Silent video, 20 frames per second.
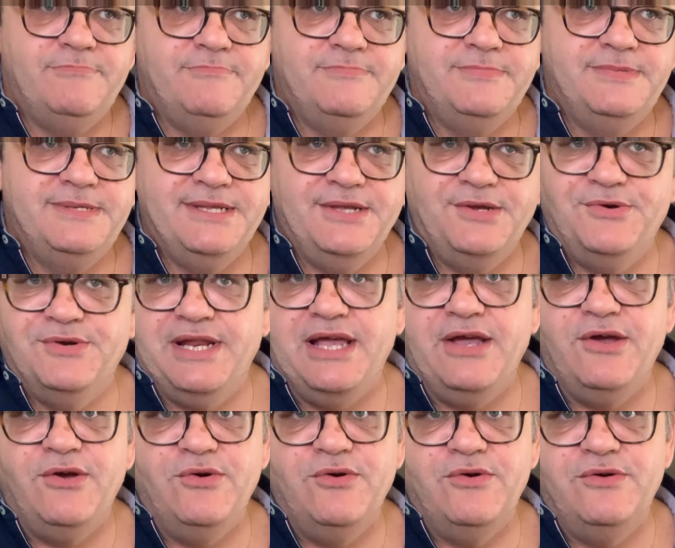So
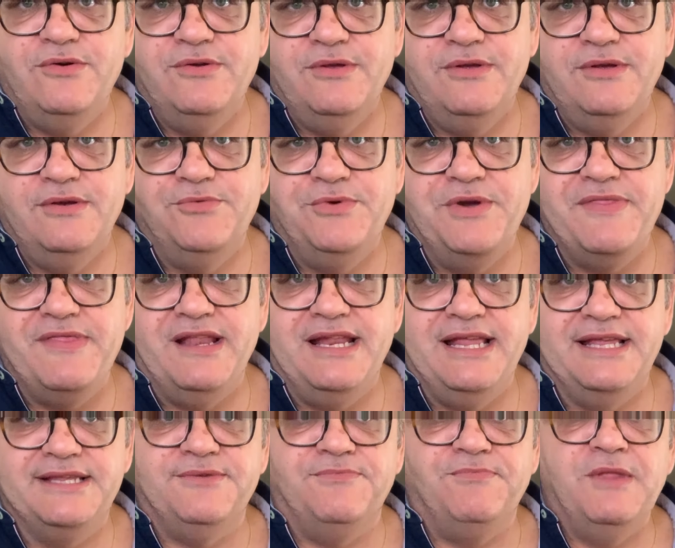now with the
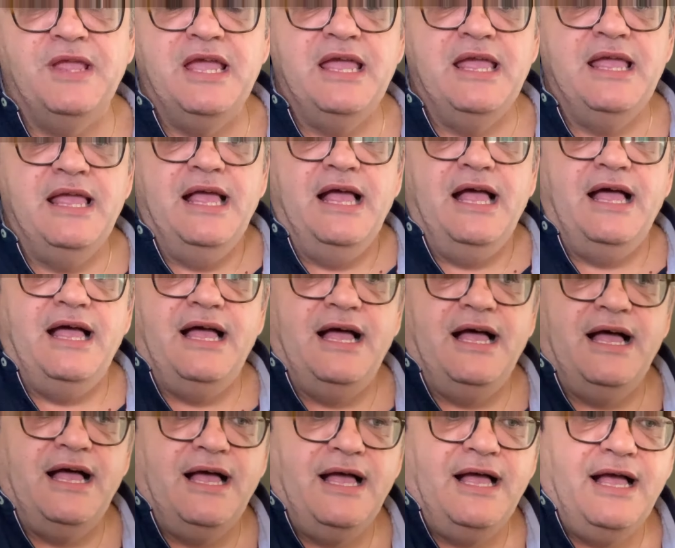lesson,
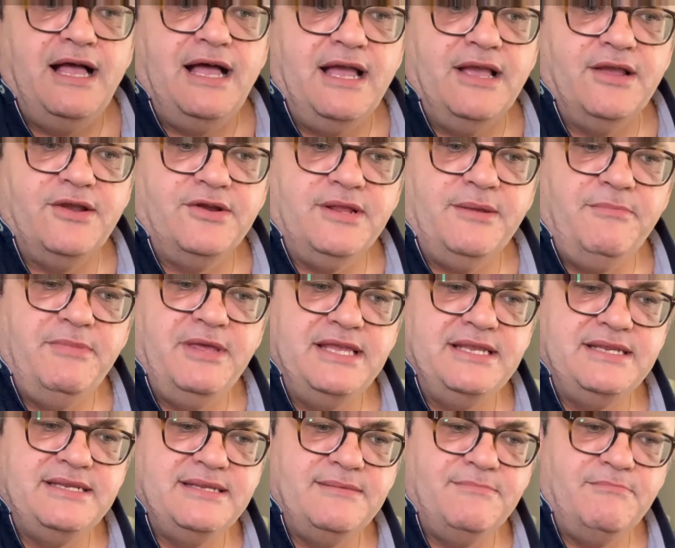I'm gonna
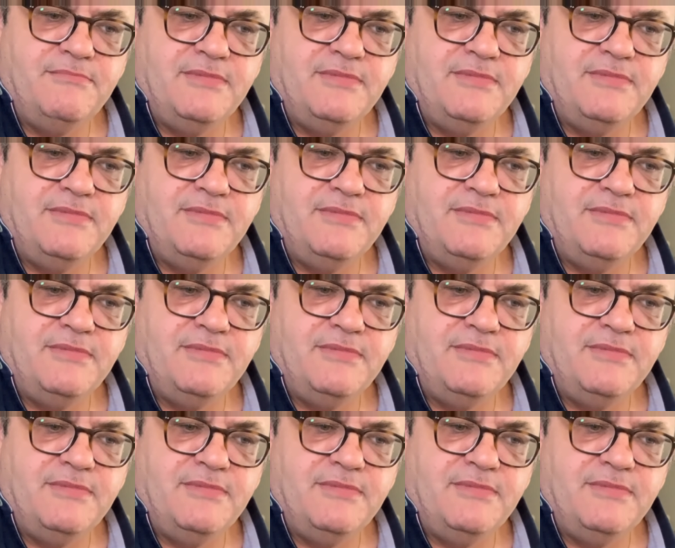base